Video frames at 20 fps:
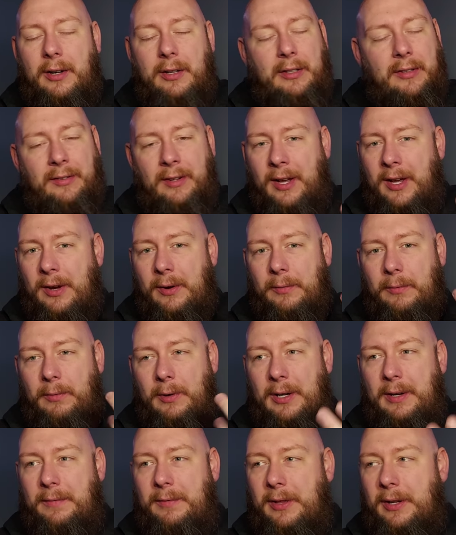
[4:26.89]
It's
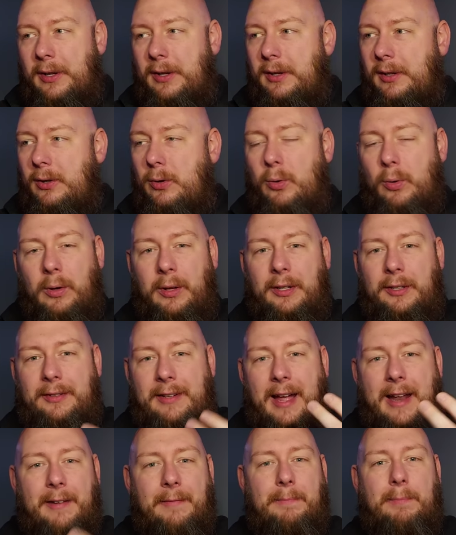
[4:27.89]
one of the coolest
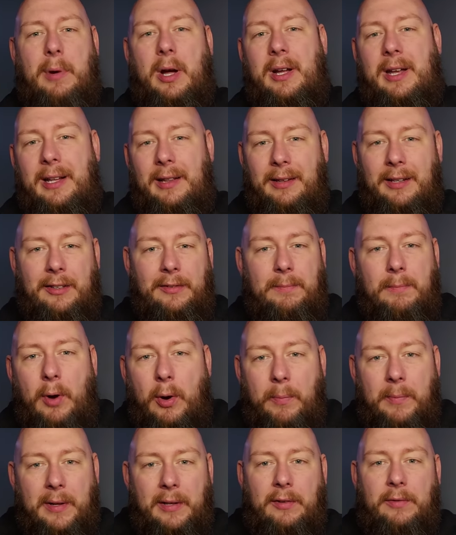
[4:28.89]
kind of bucket list
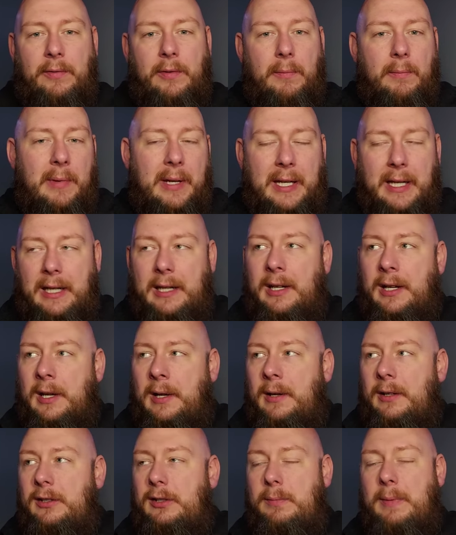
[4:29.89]
moments for me
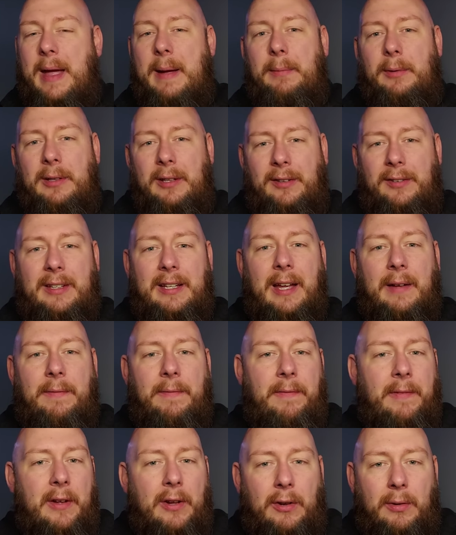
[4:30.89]
to be able to see a
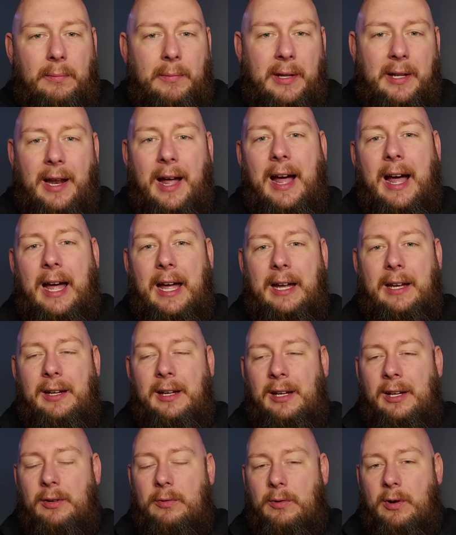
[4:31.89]
film that I
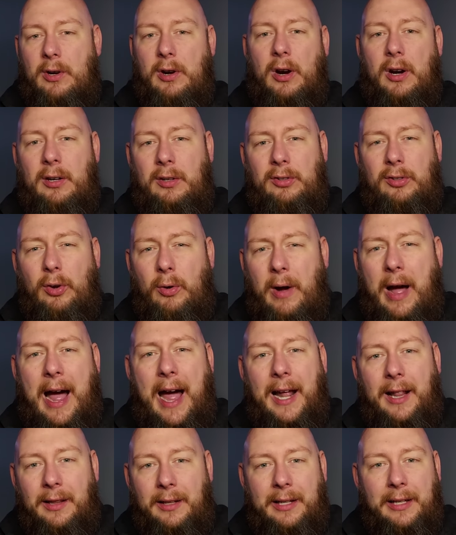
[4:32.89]
regard so
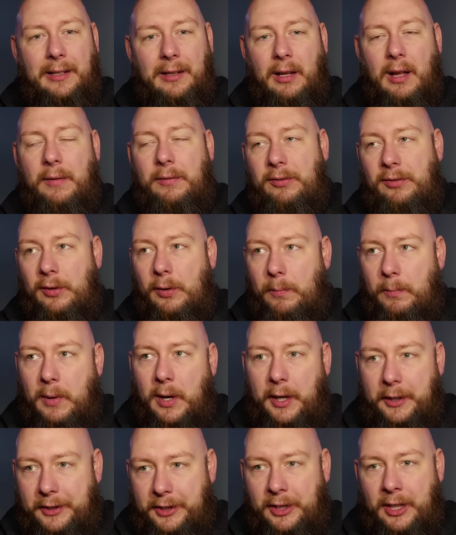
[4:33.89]
highly and love so
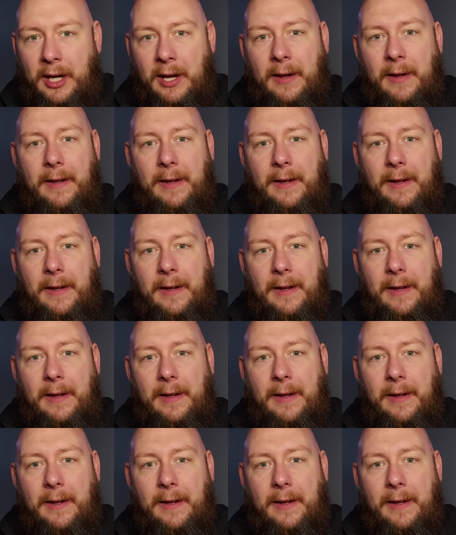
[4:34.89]
much